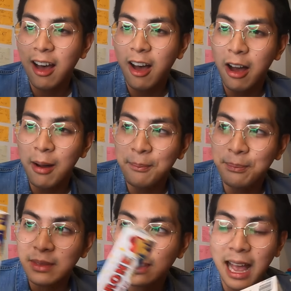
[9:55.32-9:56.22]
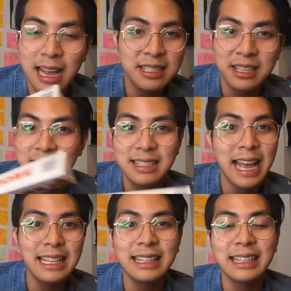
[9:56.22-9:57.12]
um, as a
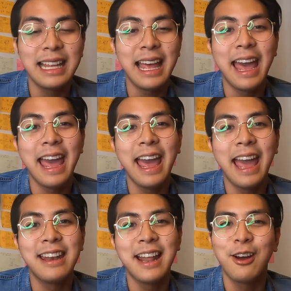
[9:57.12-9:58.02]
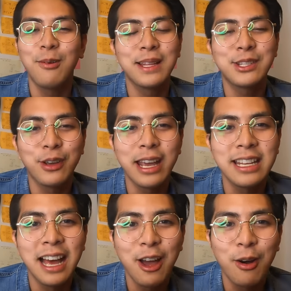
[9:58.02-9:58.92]
set, and I hope that's
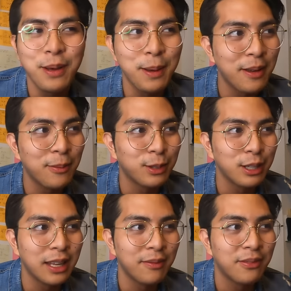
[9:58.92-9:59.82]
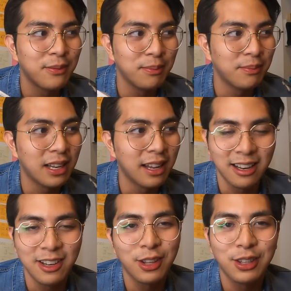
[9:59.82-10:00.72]
okay Now, I hope I'm able to give
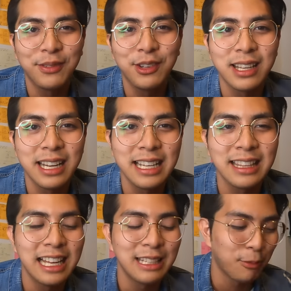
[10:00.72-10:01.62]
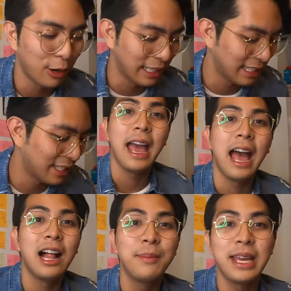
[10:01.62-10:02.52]
like a lot of you na rin at that point.
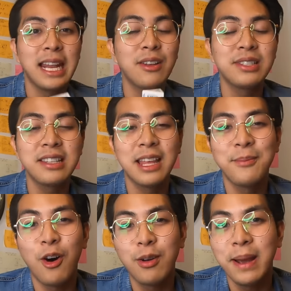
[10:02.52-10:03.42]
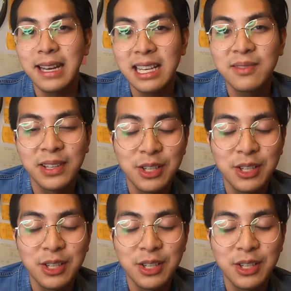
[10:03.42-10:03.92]
I'll be announcing them on my next